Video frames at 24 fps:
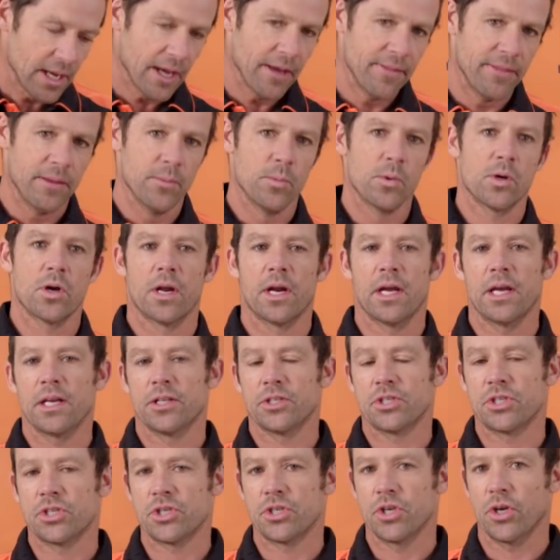and then we're going to
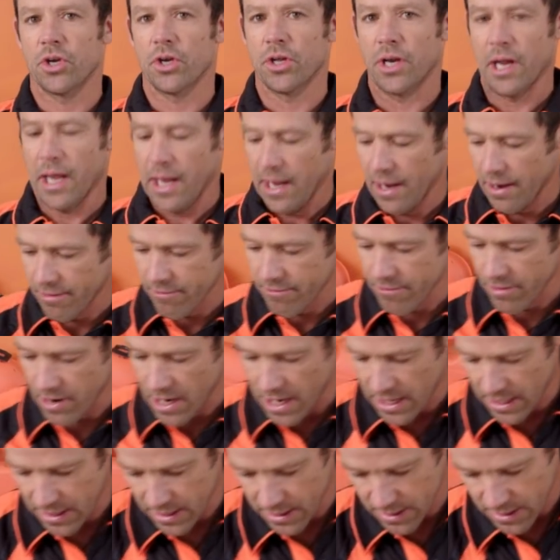insert our
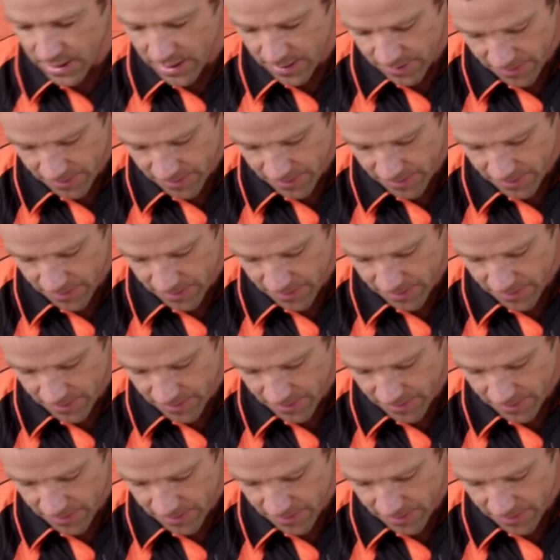rung.